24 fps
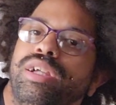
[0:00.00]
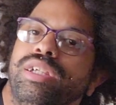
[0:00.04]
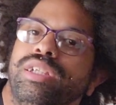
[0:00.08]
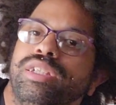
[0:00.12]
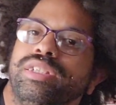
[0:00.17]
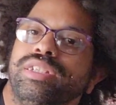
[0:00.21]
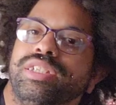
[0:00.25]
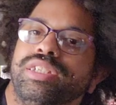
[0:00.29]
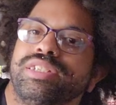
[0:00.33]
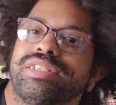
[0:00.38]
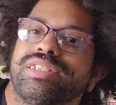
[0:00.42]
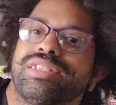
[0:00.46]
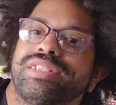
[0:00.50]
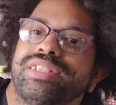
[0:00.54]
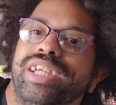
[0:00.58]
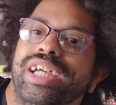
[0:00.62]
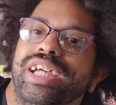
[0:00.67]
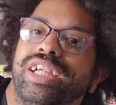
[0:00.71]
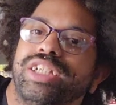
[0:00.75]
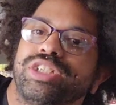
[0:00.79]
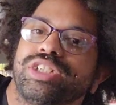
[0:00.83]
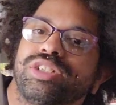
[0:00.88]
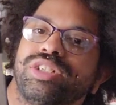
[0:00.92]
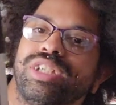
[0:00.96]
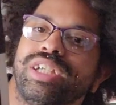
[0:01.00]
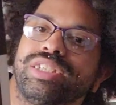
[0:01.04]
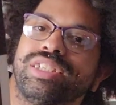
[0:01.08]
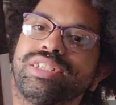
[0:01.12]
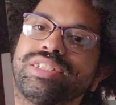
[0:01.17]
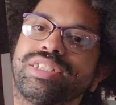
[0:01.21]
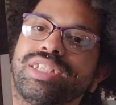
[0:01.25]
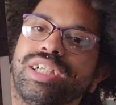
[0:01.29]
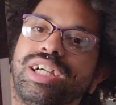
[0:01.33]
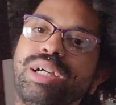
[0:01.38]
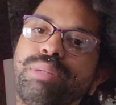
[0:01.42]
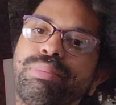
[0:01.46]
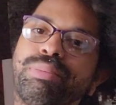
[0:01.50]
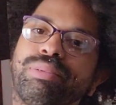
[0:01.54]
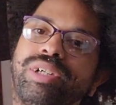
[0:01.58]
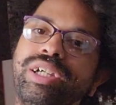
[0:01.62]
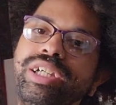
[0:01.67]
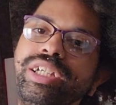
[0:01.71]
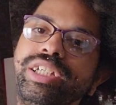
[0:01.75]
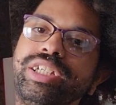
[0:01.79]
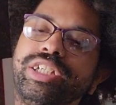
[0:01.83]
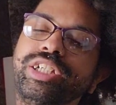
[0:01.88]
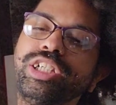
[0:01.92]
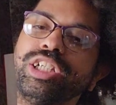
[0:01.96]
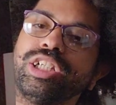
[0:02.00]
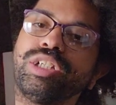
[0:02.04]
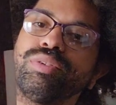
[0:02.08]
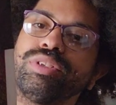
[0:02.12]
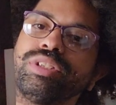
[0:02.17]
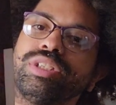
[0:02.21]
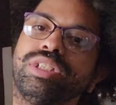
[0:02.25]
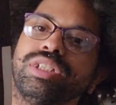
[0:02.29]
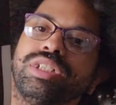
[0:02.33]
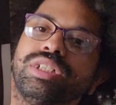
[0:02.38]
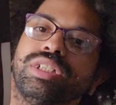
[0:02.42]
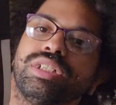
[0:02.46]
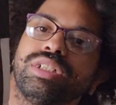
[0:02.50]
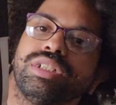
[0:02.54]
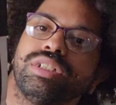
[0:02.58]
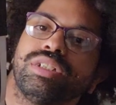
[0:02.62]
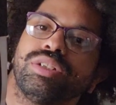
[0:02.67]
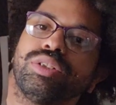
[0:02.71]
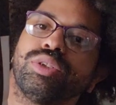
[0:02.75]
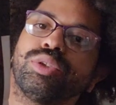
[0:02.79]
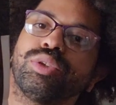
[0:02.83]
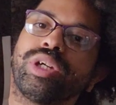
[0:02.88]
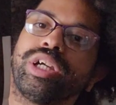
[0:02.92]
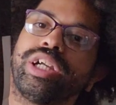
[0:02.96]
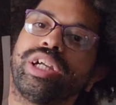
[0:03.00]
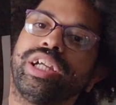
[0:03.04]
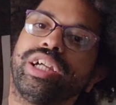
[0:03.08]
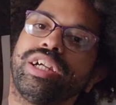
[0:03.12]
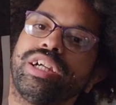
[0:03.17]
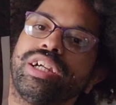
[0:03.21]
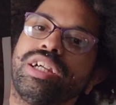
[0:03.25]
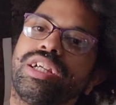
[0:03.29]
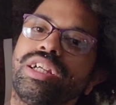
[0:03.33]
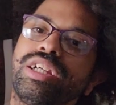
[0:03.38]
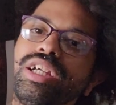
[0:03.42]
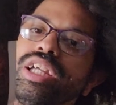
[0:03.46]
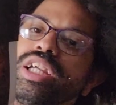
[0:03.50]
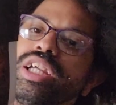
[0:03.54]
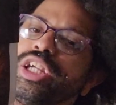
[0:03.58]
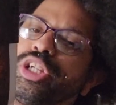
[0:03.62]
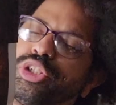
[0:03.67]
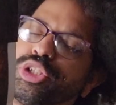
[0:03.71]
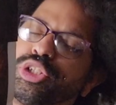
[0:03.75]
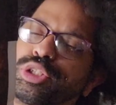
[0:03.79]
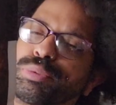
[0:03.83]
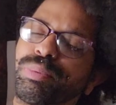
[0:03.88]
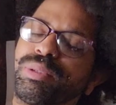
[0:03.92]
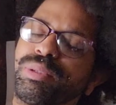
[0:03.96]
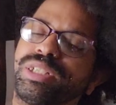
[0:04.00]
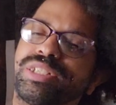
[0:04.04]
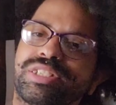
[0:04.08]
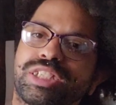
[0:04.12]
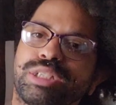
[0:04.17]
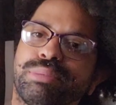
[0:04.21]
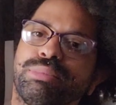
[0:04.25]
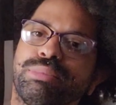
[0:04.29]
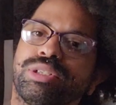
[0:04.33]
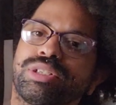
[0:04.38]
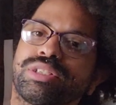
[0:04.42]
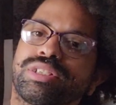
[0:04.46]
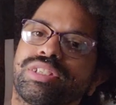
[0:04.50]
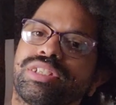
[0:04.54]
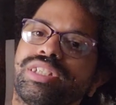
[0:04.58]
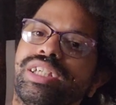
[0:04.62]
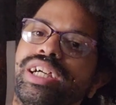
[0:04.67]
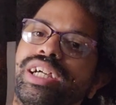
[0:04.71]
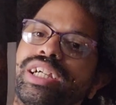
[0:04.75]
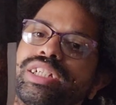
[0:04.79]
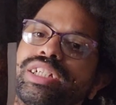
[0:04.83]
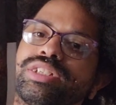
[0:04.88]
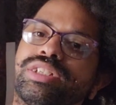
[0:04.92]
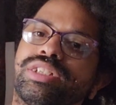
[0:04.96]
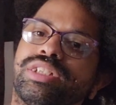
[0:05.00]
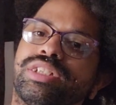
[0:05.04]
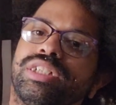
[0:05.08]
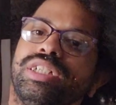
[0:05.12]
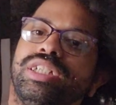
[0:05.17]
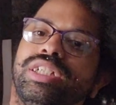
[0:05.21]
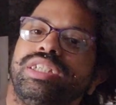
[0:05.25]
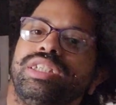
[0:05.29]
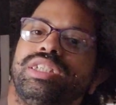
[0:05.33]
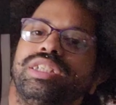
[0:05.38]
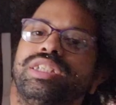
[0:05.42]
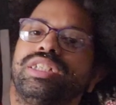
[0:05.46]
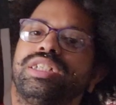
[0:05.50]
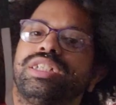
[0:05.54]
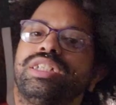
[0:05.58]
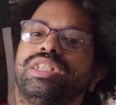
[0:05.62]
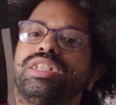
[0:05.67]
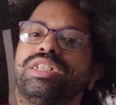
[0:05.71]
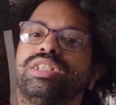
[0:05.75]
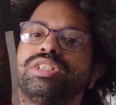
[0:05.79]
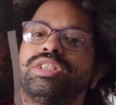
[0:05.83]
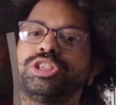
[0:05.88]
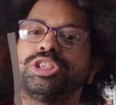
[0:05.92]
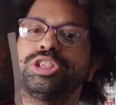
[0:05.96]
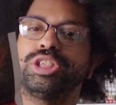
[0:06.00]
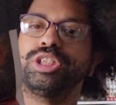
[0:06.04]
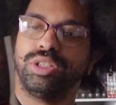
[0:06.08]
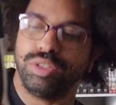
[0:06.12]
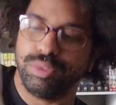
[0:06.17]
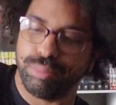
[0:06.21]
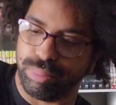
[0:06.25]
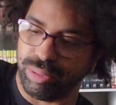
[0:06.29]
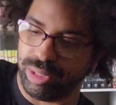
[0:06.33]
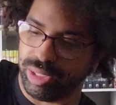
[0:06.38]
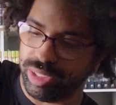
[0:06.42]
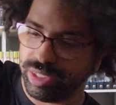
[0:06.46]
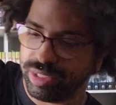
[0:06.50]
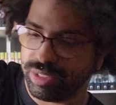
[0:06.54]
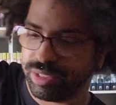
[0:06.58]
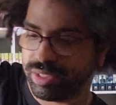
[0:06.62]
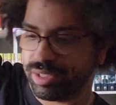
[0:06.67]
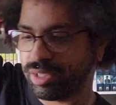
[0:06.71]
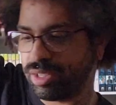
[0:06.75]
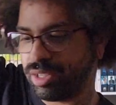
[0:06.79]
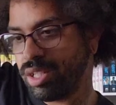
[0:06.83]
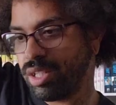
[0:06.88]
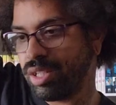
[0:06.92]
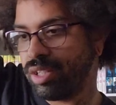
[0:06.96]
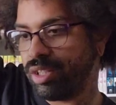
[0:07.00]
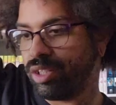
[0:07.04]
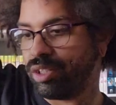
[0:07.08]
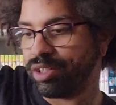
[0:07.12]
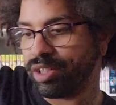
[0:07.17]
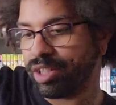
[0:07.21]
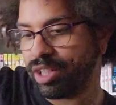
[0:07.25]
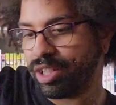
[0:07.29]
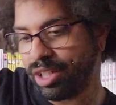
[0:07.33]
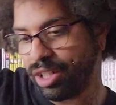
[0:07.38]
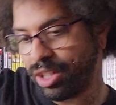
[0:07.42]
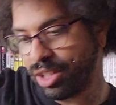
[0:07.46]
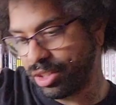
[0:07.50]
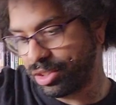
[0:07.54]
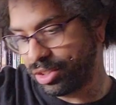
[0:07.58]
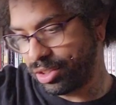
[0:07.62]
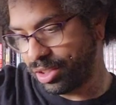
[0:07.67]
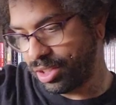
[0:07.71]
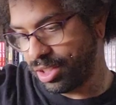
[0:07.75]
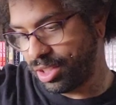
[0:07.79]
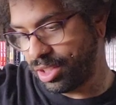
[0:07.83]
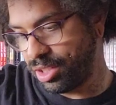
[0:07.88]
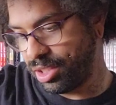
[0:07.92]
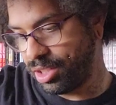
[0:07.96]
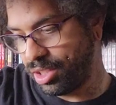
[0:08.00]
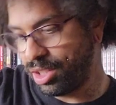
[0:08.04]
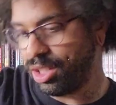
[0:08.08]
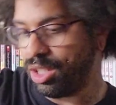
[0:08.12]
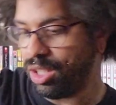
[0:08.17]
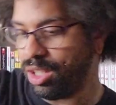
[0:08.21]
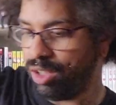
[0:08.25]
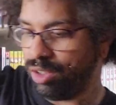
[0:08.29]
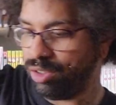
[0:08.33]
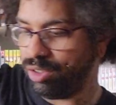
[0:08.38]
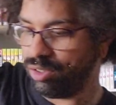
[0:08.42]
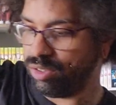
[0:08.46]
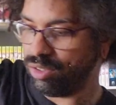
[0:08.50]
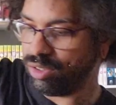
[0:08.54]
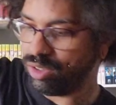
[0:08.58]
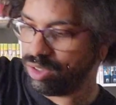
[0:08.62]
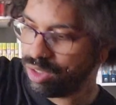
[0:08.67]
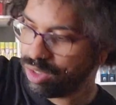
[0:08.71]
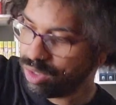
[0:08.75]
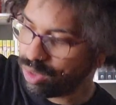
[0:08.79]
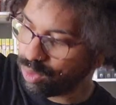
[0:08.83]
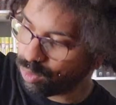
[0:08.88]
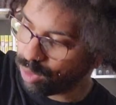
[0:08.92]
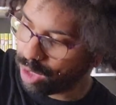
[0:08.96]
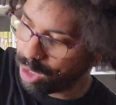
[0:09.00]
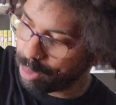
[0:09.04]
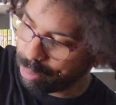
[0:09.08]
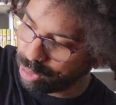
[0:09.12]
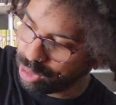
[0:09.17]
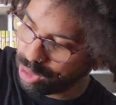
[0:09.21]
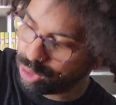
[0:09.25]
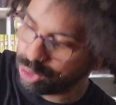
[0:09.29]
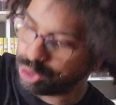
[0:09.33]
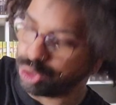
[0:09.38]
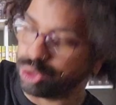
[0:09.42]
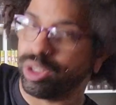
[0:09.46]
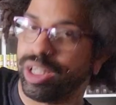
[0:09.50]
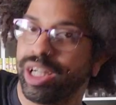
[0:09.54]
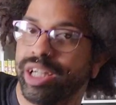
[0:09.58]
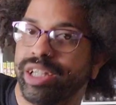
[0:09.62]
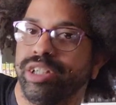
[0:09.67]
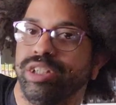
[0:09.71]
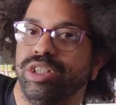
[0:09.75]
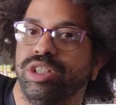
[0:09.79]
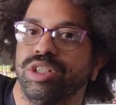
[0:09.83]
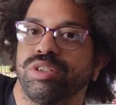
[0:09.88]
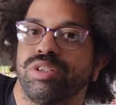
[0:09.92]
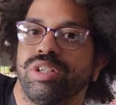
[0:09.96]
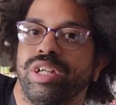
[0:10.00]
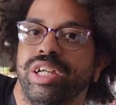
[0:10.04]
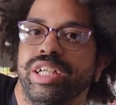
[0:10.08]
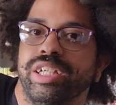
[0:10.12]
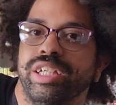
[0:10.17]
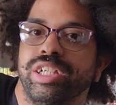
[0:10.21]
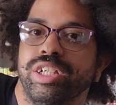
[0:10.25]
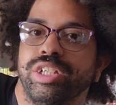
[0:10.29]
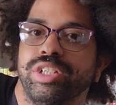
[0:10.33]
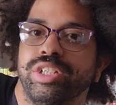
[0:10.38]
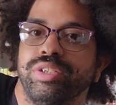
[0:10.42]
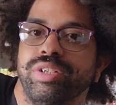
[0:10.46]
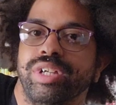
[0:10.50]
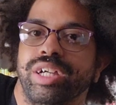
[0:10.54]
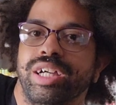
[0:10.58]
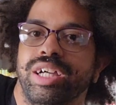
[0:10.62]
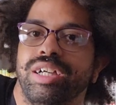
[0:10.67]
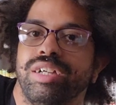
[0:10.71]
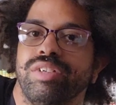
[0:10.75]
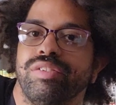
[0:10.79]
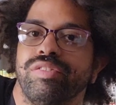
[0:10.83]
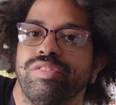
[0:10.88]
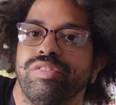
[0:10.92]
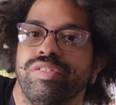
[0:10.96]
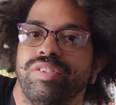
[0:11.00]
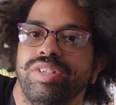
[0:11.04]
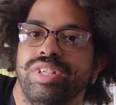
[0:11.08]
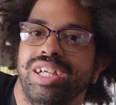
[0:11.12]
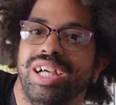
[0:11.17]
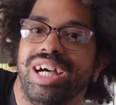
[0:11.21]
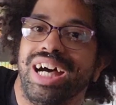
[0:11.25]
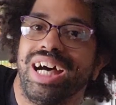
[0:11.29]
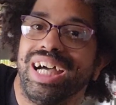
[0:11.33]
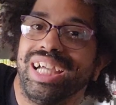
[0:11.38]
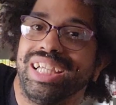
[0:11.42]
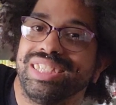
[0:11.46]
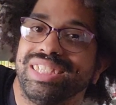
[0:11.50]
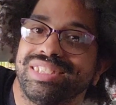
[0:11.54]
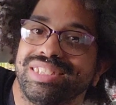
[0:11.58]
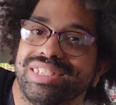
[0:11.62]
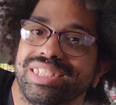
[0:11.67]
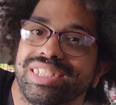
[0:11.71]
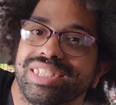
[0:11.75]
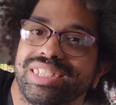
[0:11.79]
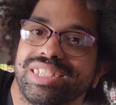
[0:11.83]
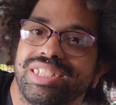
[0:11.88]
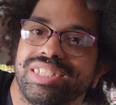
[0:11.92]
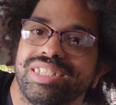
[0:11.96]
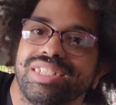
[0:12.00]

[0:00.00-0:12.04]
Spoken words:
this is Hector at the top right here with the gray hair. He looks pretty similar to the Hector in the show, but there's a character in here. Oh, right below Dracula right here, you have Isaac.